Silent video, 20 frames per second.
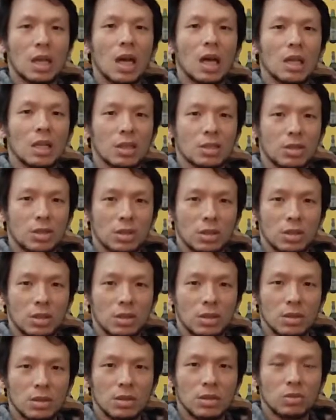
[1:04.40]
knowledge.
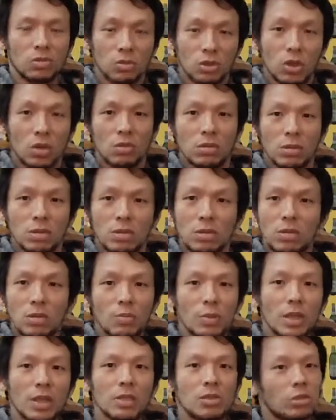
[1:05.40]
You know
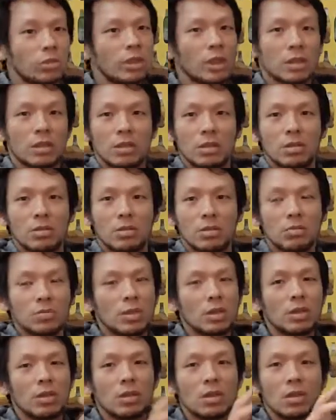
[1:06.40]
so many tricks, so
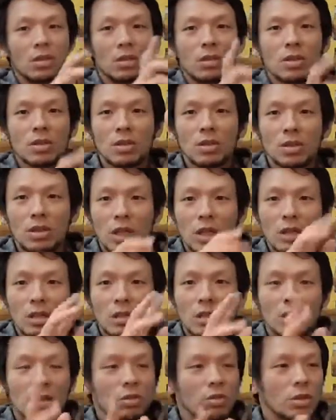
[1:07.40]
many
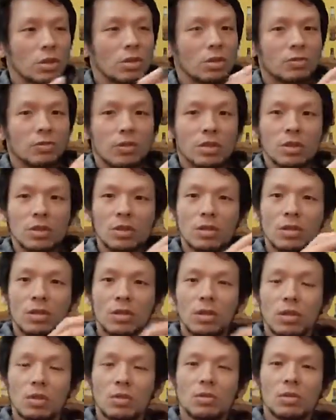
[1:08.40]
Chinese calligraphies
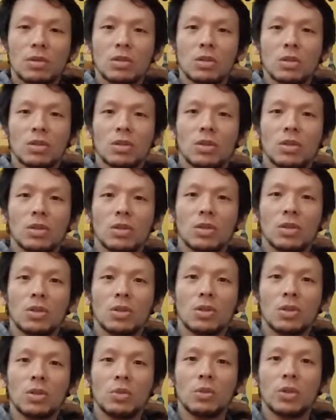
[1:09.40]
clothes.
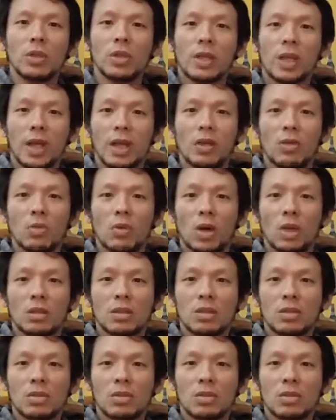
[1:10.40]
You will gain
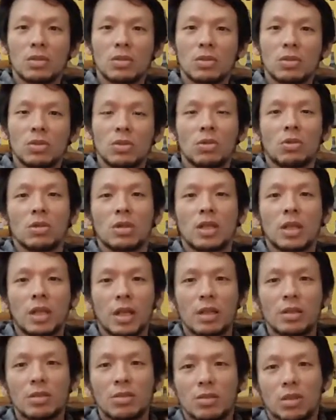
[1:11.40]
what? You only
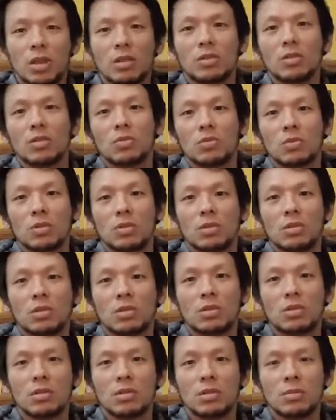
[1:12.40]
gain Chinese
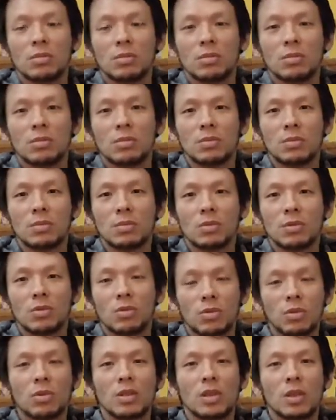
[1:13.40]
words.
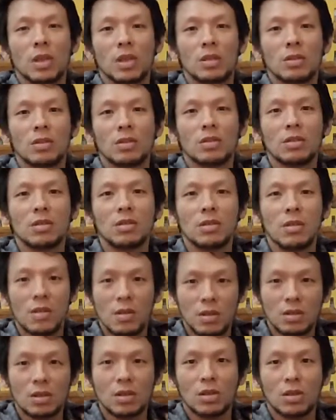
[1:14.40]
You only get
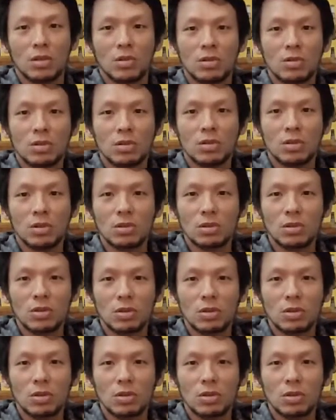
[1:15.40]
this close.